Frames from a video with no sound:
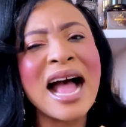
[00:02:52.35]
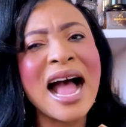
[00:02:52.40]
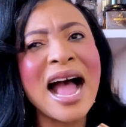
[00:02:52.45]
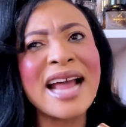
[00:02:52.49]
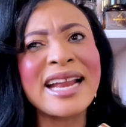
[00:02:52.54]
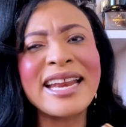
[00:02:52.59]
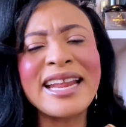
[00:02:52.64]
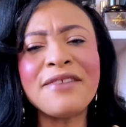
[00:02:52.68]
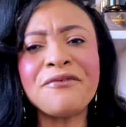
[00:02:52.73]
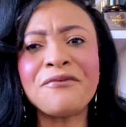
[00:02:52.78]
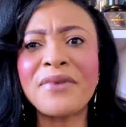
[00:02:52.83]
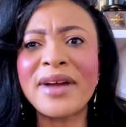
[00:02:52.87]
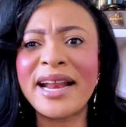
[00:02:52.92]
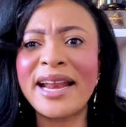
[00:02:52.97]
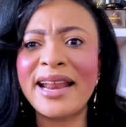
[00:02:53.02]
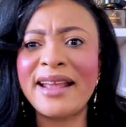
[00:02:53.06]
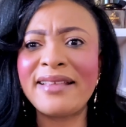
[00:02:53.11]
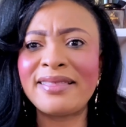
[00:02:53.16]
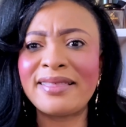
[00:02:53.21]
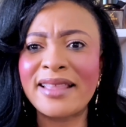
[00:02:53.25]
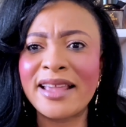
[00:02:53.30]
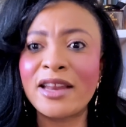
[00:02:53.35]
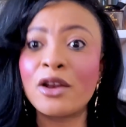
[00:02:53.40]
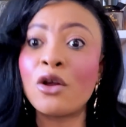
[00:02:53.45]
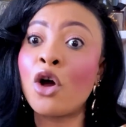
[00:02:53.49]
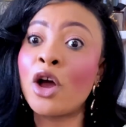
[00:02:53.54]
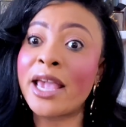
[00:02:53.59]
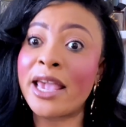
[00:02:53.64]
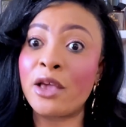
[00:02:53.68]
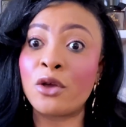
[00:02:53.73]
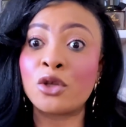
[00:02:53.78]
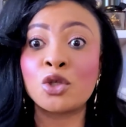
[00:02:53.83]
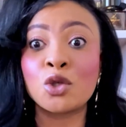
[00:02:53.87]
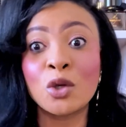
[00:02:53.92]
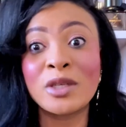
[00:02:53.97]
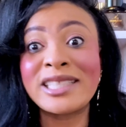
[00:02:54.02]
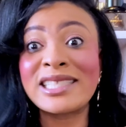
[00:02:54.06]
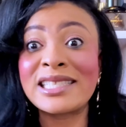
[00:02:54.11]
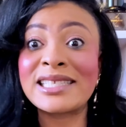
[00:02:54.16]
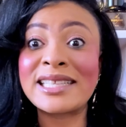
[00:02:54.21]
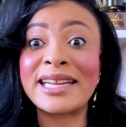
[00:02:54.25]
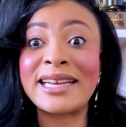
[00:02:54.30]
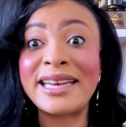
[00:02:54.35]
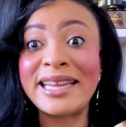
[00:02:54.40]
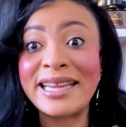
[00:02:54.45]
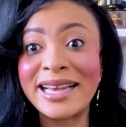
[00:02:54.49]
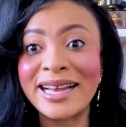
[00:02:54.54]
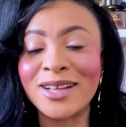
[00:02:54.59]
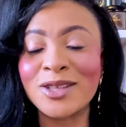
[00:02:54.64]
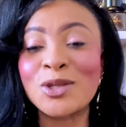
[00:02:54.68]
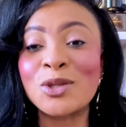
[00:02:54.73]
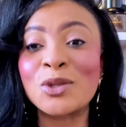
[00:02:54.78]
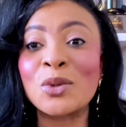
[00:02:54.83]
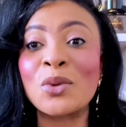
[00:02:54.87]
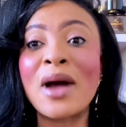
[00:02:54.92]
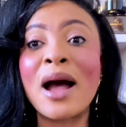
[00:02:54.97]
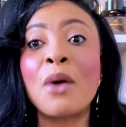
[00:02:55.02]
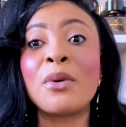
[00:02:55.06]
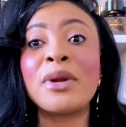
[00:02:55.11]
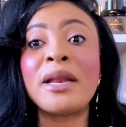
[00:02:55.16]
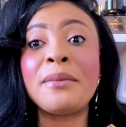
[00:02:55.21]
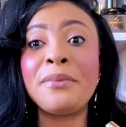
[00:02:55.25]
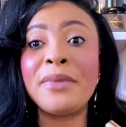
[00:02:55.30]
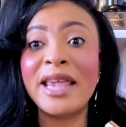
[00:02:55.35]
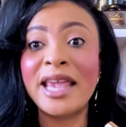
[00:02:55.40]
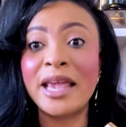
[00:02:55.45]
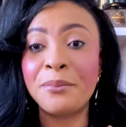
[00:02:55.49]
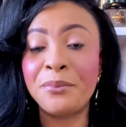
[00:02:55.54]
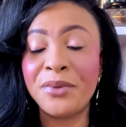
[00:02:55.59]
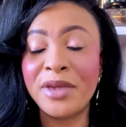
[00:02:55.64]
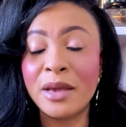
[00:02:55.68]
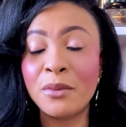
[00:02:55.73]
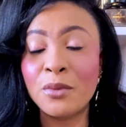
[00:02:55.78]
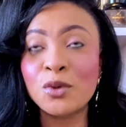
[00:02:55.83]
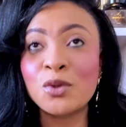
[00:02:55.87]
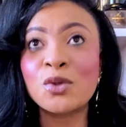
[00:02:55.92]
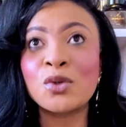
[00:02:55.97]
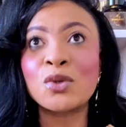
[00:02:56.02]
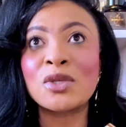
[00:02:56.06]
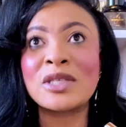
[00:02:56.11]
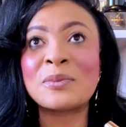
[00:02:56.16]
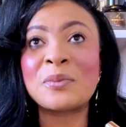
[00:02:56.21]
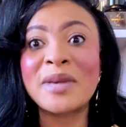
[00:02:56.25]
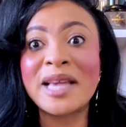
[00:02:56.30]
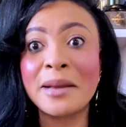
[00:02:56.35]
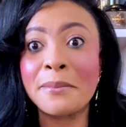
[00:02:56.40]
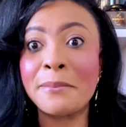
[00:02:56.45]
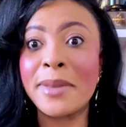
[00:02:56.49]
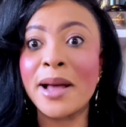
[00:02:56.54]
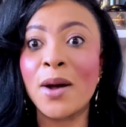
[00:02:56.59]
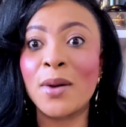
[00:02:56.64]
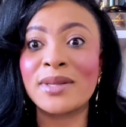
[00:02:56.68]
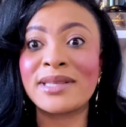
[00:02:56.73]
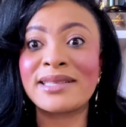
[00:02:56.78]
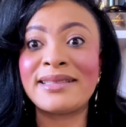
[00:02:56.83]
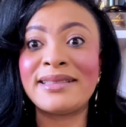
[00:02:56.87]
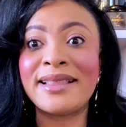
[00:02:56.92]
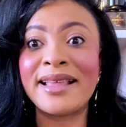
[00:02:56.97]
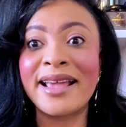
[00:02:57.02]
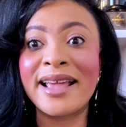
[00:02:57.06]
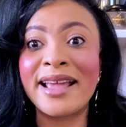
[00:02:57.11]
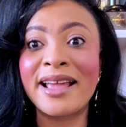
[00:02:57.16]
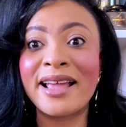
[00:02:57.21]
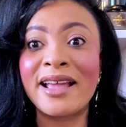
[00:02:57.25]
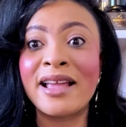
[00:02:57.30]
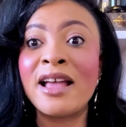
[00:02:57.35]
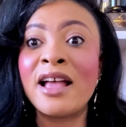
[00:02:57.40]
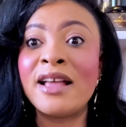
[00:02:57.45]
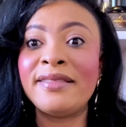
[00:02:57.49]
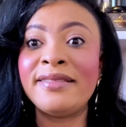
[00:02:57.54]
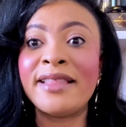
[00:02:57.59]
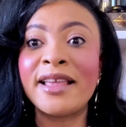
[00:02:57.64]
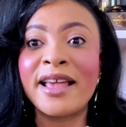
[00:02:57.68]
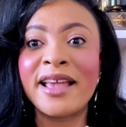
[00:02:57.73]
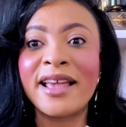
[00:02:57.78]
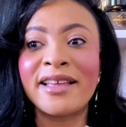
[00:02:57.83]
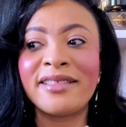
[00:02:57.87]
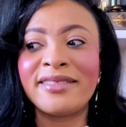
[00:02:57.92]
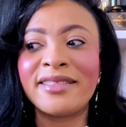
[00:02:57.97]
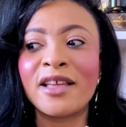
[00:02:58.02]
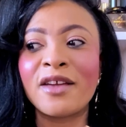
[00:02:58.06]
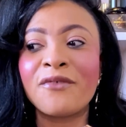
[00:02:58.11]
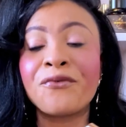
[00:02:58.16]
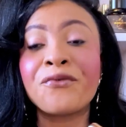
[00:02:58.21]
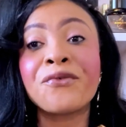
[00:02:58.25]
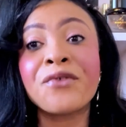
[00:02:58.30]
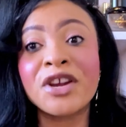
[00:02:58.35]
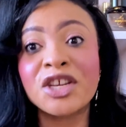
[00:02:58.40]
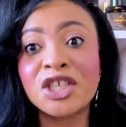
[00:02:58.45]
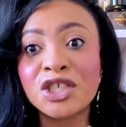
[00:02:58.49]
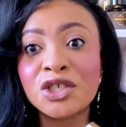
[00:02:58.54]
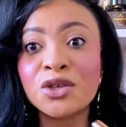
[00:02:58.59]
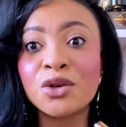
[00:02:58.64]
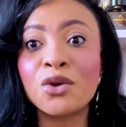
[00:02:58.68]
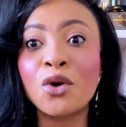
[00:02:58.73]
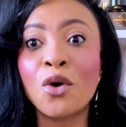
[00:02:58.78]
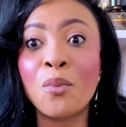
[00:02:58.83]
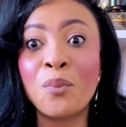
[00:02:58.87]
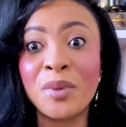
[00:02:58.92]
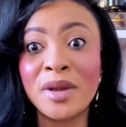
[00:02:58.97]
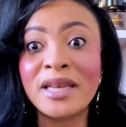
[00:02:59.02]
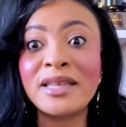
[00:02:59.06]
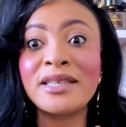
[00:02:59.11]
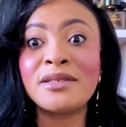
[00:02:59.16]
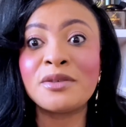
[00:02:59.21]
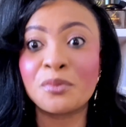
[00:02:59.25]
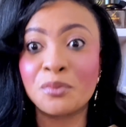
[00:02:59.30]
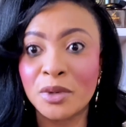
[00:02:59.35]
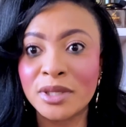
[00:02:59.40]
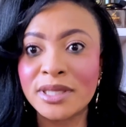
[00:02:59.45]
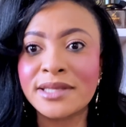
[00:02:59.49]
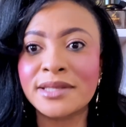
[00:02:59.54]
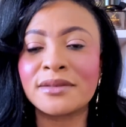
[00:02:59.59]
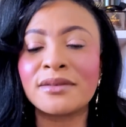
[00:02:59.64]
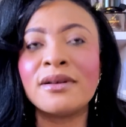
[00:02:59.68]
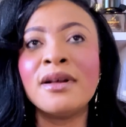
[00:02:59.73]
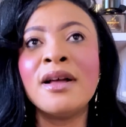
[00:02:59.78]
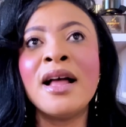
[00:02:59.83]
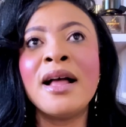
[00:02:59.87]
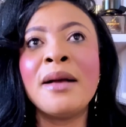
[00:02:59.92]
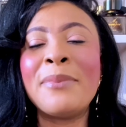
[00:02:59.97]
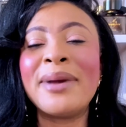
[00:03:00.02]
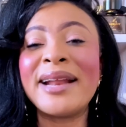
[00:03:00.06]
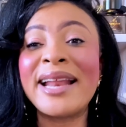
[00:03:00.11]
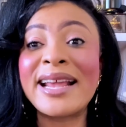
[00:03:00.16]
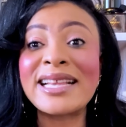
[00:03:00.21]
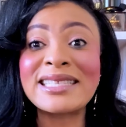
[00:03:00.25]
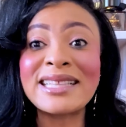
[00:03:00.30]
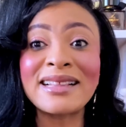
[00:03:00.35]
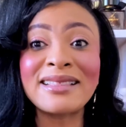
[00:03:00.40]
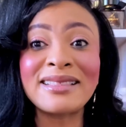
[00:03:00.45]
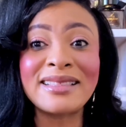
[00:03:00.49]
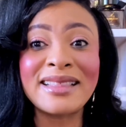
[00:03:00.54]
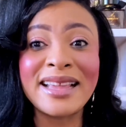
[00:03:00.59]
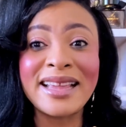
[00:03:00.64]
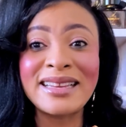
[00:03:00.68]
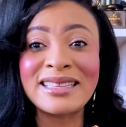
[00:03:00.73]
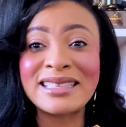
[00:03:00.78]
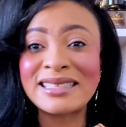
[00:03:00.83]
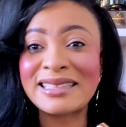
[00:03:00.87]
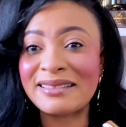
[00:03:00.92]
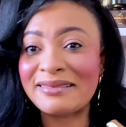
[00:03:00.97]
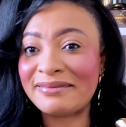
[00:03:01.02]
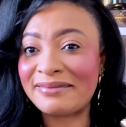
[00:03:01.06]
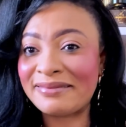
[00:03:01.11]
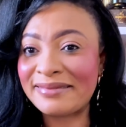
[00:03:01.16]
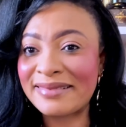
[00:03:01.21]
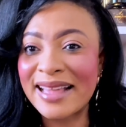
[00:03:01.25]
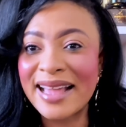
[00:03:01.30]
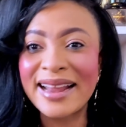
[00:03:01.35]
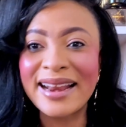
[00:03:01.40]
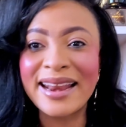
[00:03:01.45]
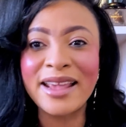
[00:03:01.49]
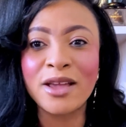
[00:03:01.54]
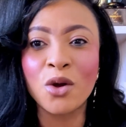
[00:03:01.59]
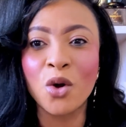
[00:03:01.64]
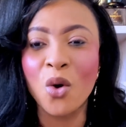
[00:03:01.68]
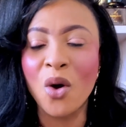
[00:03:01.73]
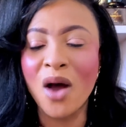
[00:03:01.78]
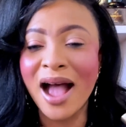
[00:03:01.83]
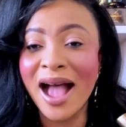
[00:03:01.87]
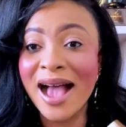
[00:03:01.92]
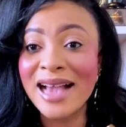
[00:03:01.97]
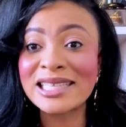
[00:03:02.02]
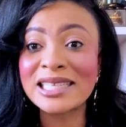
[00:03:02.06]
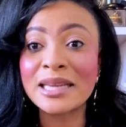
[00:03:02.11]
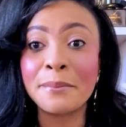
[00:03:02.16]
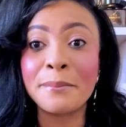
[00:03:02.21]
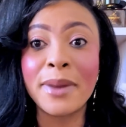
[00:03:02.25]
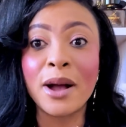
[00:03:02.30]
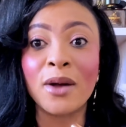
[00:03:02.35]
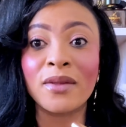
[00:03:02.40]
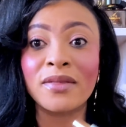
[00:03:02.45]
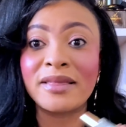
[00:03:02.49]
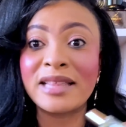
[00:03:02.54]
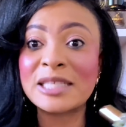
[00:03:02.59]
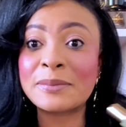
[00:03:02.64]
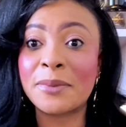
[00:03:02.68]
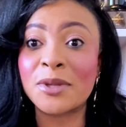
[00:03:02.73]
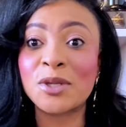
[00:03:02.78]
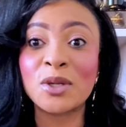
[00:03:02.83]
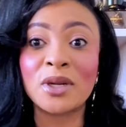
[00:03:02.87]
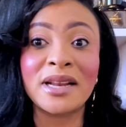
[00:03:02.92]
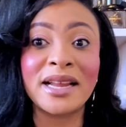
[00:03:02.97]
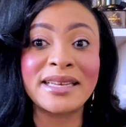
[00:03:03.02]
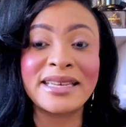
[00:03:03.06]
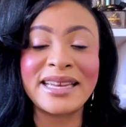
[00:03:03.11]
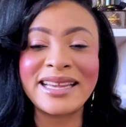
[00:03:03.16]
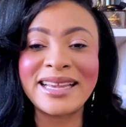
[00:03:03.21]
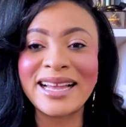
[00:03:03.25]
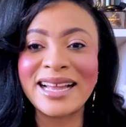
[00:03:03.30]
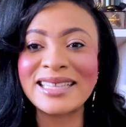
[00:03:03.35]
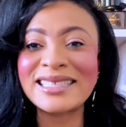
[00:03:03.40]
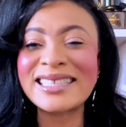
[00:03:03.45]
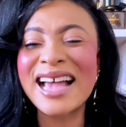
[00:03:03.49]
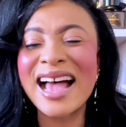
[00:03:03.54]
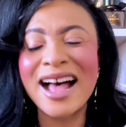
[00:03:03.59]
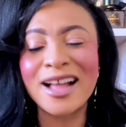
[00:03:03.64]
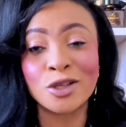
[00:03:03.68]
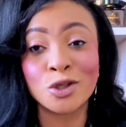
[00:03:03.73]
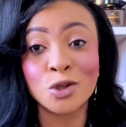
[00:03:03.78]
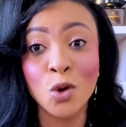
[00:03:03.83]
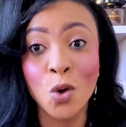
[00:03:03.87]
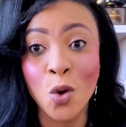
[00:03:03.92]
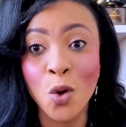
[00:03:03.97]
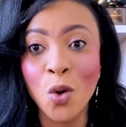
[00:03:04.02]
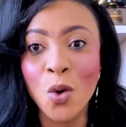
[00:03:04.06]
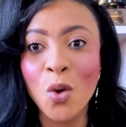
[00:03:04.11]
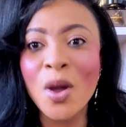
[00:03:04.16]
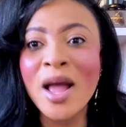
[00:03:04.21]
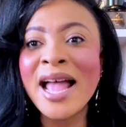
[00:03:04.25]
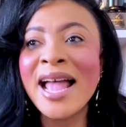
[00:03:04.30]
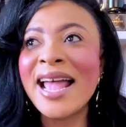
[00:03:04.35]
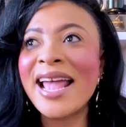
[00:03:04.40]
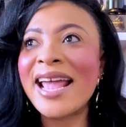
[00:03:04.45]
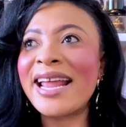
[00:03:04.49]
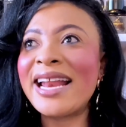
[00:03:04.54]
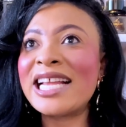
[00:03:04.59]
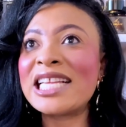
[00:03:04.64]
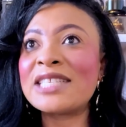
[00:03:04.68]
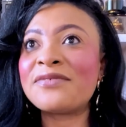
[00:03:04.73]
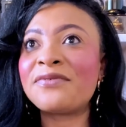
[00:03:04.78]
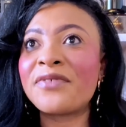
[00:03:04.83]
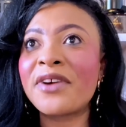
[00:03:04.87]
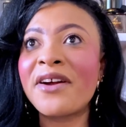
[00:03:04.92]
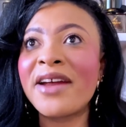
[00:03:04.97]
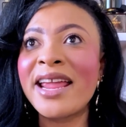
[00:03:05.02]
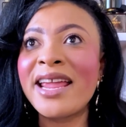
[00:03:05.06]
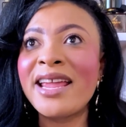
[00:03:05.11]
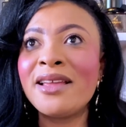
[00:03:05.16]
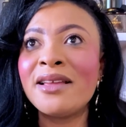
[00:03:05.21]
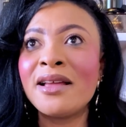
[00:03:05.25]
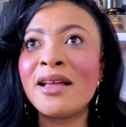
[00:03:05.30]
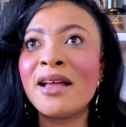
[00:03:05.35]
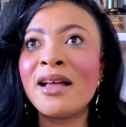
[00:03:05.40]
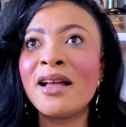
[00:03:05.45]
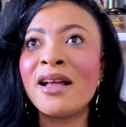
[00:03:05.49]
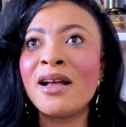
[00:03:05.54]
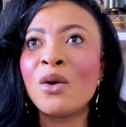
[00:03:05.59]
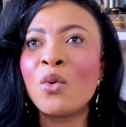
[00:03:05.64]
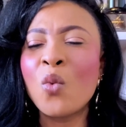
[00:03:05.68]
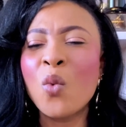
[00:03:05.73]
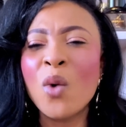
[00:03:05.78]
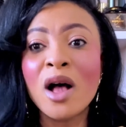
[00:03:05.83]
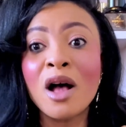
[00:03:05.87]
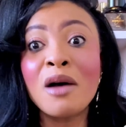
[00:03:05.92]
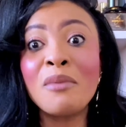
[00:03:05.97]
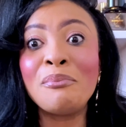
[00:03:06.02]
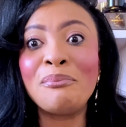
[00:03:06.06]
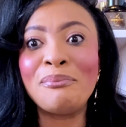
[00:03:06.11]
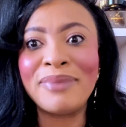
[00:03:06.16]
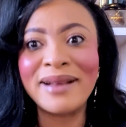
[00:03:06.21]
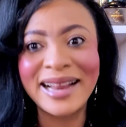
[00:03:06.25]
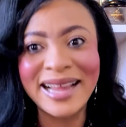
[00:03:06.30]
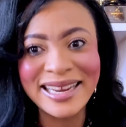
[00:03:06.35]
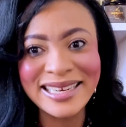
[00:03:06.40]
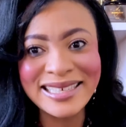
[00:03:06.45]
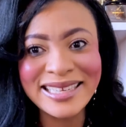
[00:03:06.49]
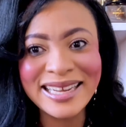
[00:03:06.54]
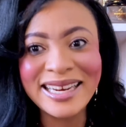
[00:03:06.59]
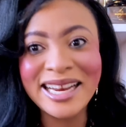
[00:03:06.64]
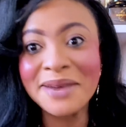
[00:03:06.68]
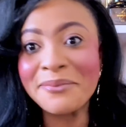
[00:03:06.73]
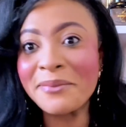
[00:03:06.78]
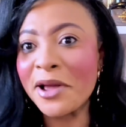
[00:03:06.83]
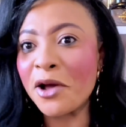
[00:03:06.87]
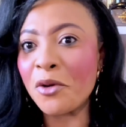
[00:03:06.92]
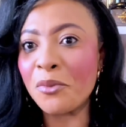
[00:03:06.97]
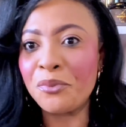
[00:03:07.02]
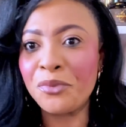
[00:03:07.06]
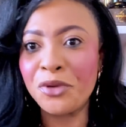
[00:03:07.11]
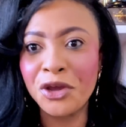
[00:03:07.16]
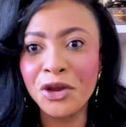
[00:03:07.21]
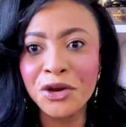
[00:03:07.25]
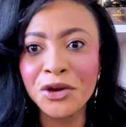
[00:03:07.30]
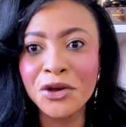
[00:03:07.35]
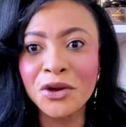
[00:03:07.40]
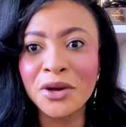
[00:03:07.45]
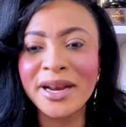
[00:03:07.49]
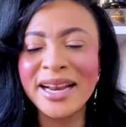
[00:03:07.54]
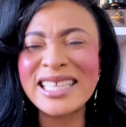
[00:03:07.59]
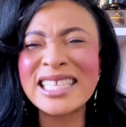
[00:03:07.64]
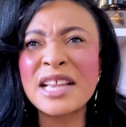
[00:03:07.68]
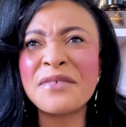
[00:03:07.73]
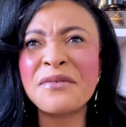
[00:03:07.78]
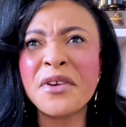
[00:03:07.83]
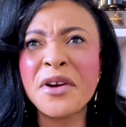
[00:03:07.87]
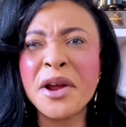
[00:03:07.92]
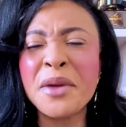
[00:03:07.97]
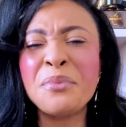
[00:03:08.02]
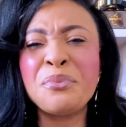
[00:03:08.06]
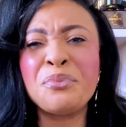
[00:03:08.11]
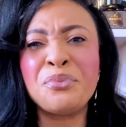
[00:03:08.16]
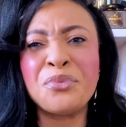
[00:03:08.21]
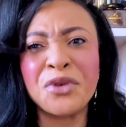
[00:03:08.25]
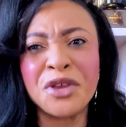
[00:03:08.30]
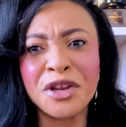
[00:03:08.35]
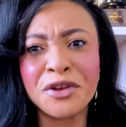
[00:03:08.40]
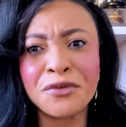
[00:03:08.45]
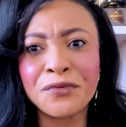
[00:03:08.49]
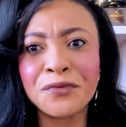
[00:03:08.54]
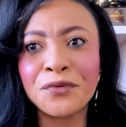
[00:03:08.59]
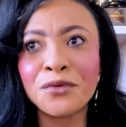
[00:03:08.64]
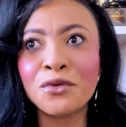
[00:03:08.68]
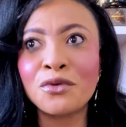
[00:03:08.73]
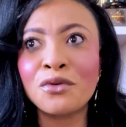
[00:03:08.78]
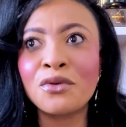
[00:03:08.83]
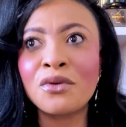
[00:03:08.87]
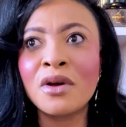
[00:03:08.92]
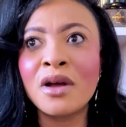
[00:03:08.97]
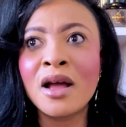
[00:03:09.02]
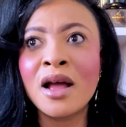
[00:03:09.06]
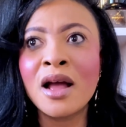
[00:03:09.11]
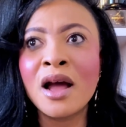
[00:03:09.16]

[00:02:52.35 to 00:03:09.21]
I didn't find anything. Okay, so this is a decant, so I wouldn't be able to speak about the fresh opened bottle. But there's nothing synthetic or harsh about this particular decant at all. It is very well blended, in my opinion. It's a very beautiful,